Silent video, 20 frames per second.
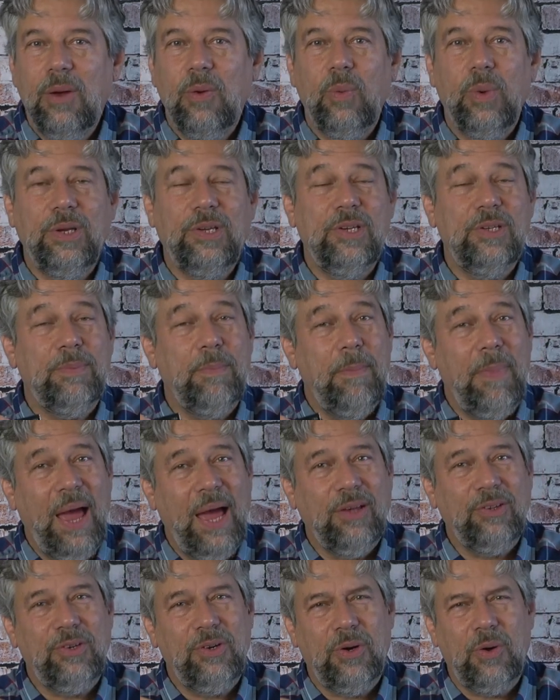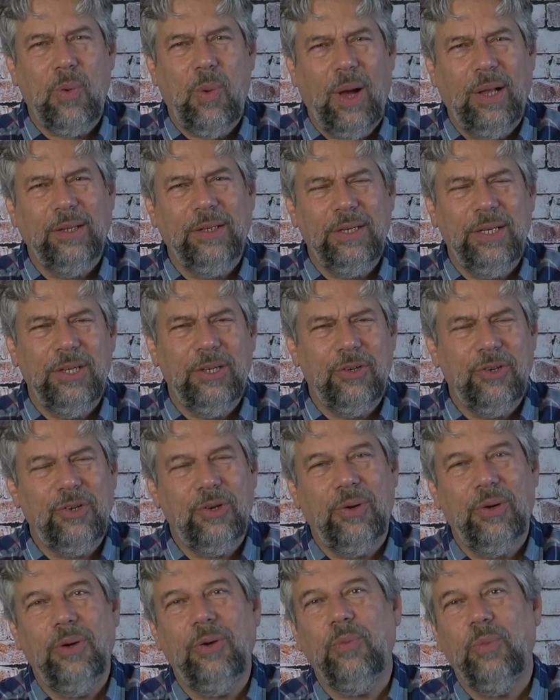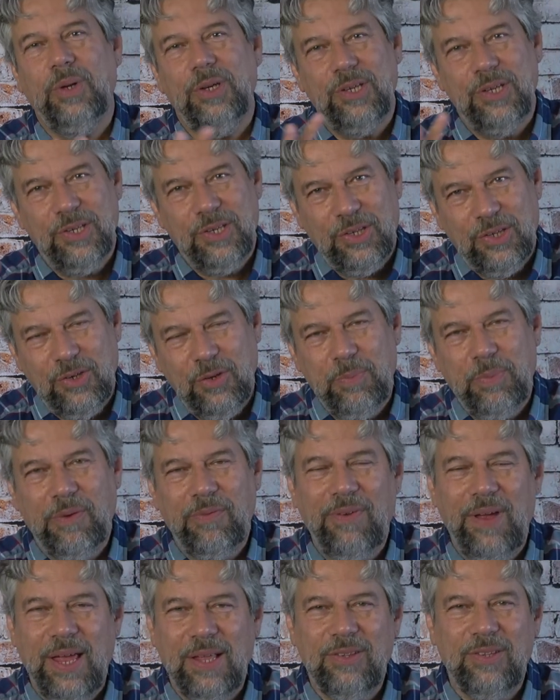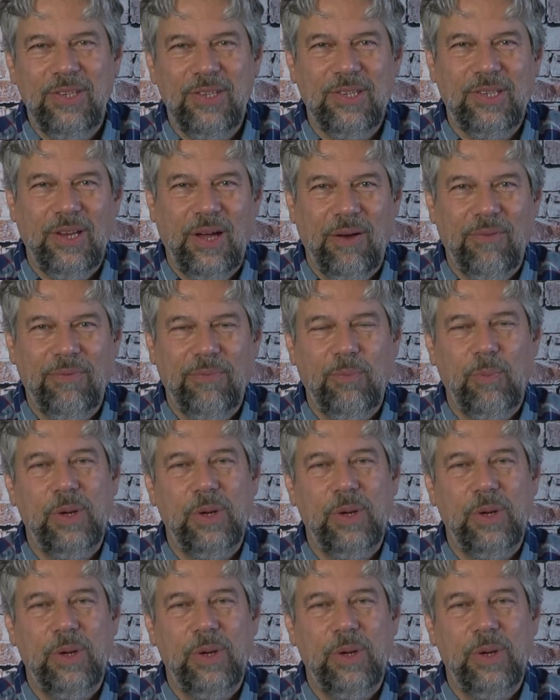which is master quality assured, which is super fancy stuff,